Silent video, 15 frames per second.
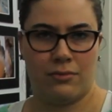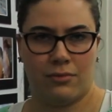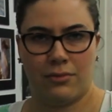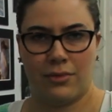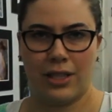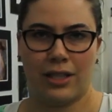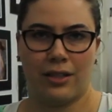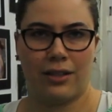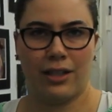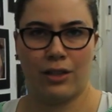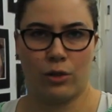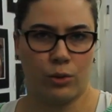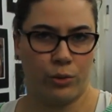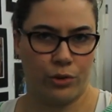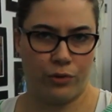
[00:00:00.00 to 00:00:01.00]
that
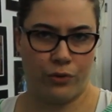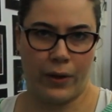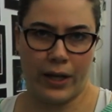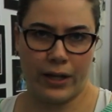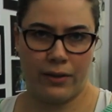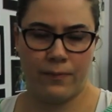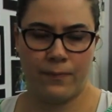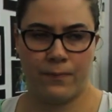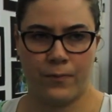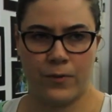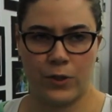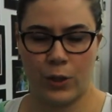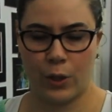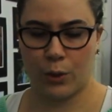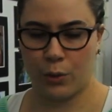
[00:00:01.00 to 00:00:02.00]
include fat.
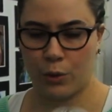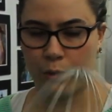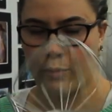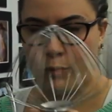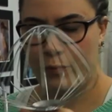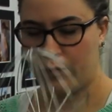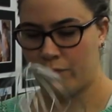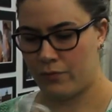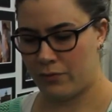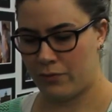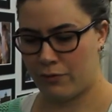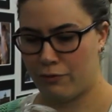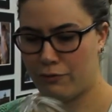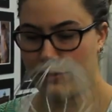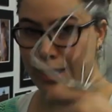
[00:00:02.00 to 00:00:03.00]
So
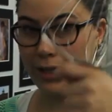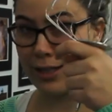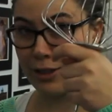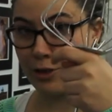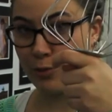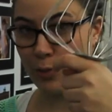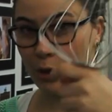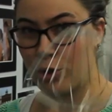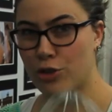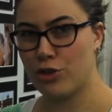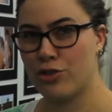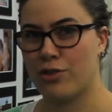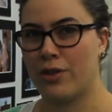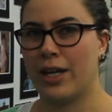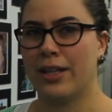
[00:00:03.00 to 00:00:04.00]
fatless
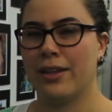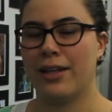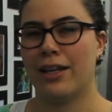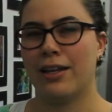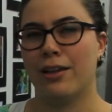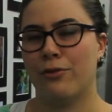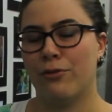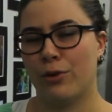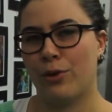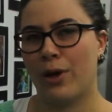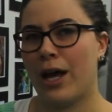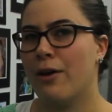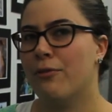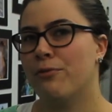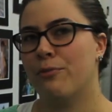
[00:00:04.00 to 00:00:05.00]
sponge, and then if you
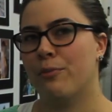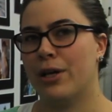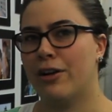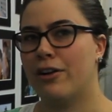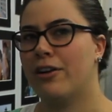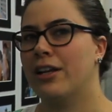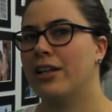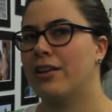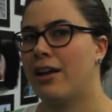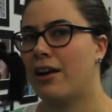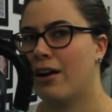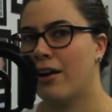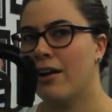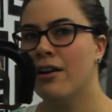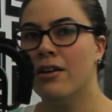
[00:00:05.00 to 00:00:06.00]
have butter in
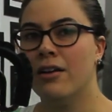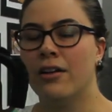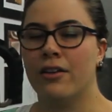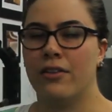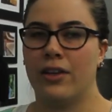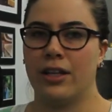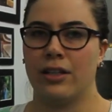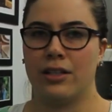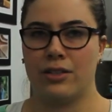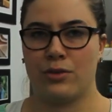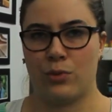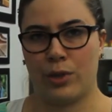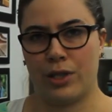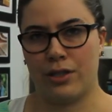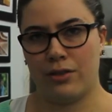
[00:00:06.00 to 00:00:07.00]
there, then
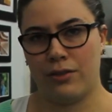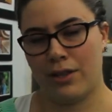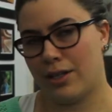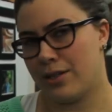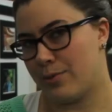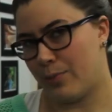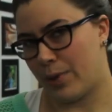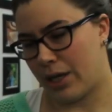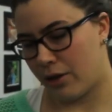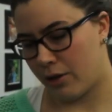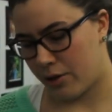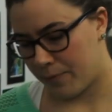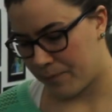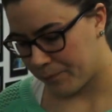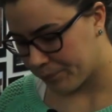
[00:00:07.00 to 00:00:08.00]
this one is
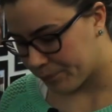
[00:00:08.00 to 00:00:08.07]
better.